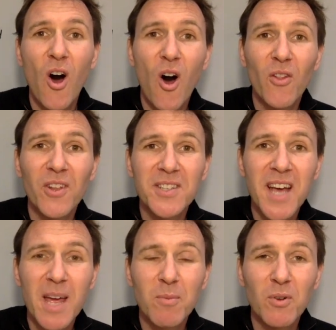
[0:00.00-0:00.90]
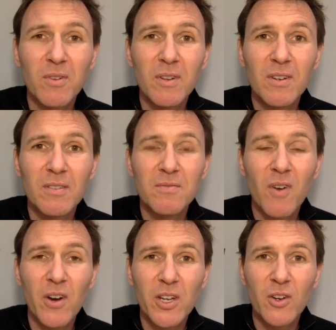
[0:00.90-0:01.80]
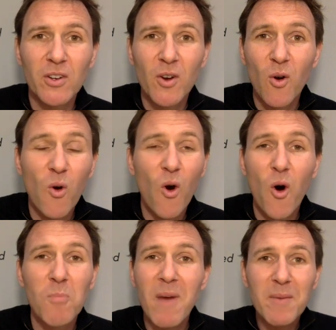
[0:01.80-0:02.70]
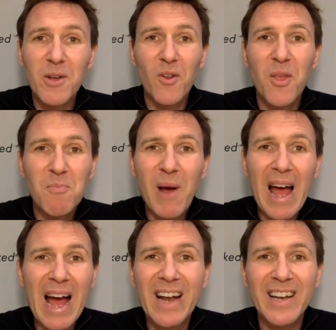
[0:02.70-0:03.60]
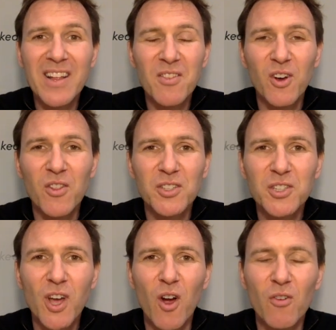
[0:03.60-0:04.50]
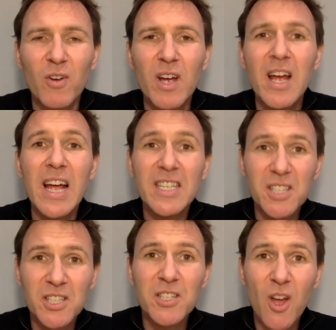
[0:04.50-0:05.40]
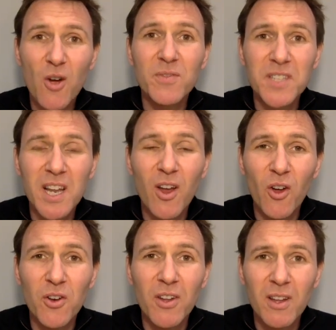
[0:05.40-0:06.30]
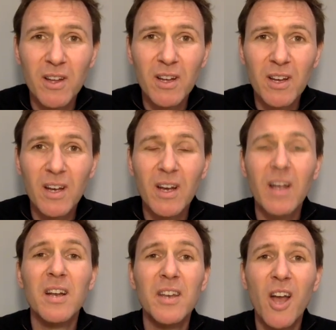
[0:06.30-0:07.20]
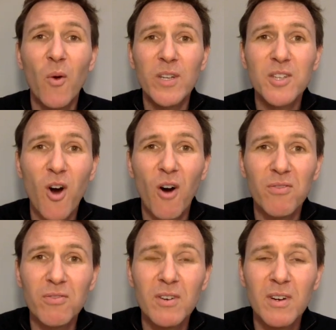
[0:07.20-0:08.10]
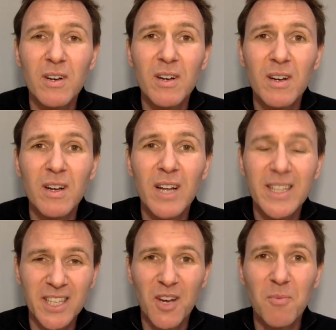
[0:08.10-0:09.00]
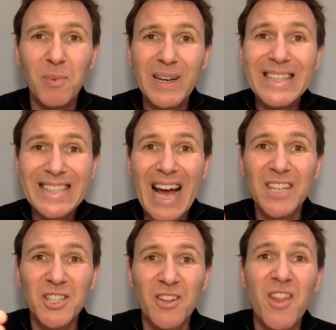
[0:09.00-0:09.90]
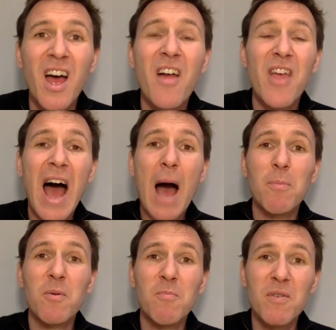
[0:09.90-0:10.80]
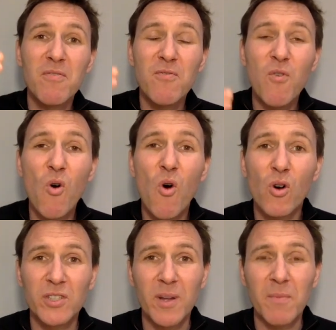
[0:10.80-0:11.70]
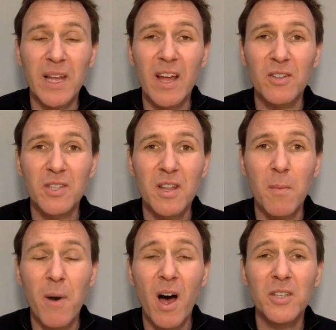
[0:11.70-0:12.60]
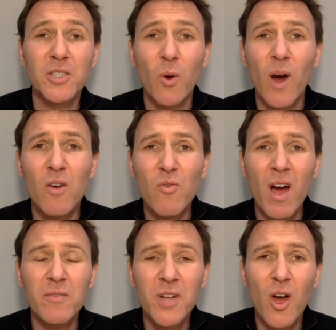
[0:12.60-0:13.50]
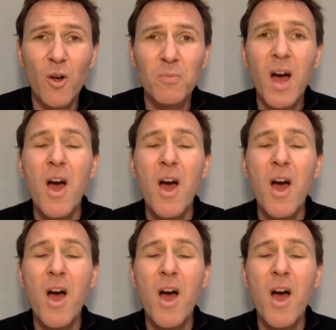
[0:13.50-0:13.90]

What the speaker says: On the table. Very good. Or maybe on the pan on the stove. Is the stove still on? No, it's off. It's a complete action that happened before something else in the past. So I arrived home,